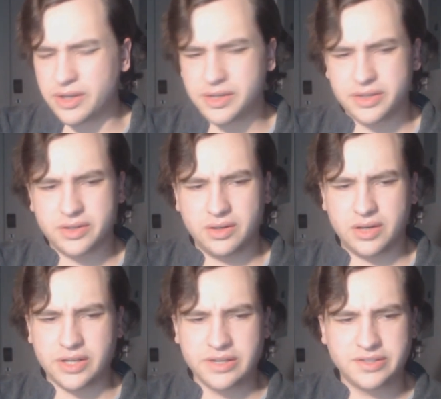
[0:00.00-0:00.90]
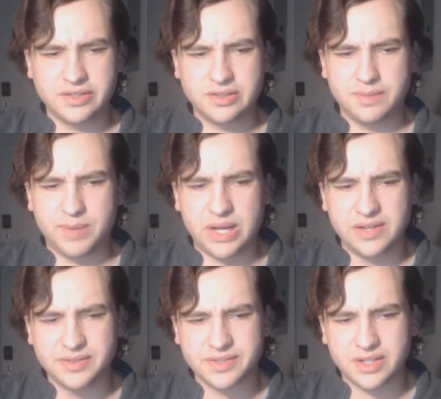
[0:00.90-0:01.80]
Like, I guess it
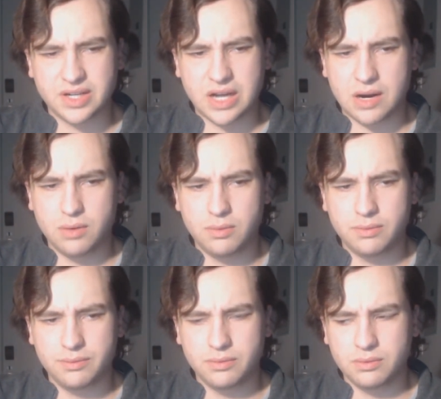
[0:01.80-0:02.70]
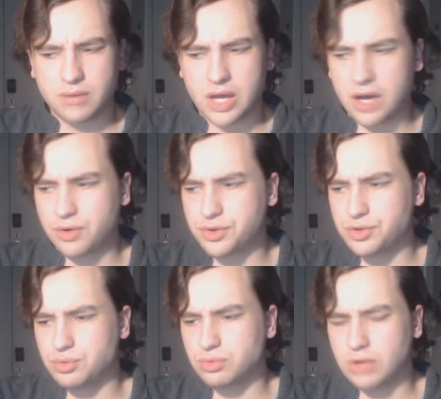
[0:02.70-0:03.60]
depends on how
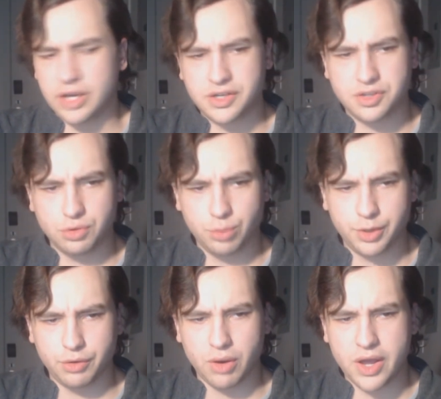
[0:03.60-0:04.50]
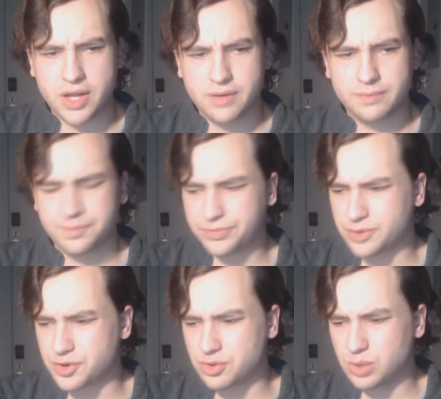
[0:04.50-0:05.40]
you like your regret.
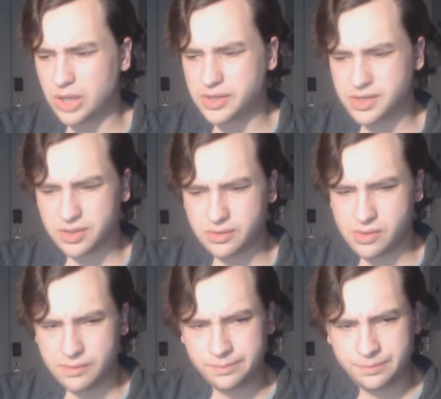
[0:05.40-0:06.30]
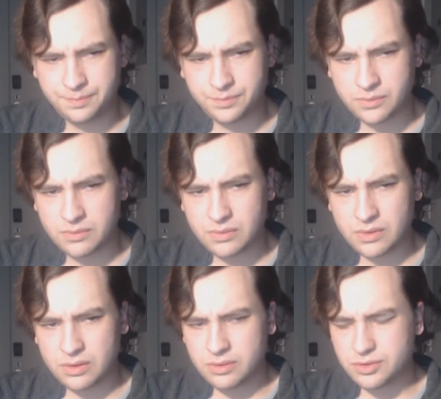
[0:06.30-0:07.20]
Do you like it
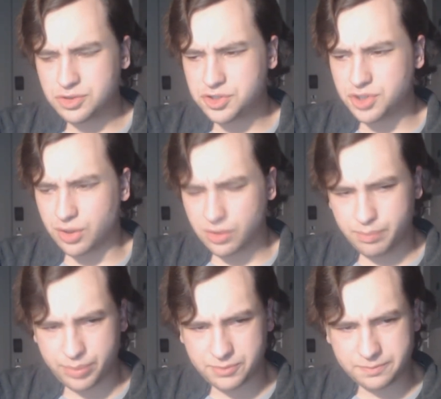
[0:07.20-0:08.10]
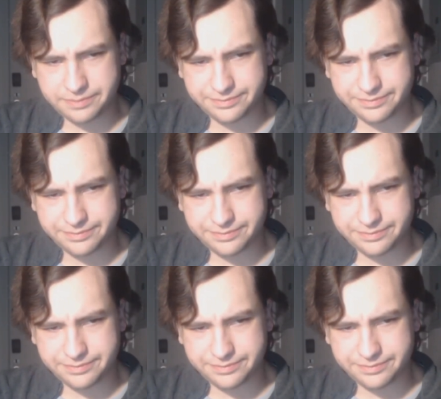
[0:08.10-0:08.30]
sharp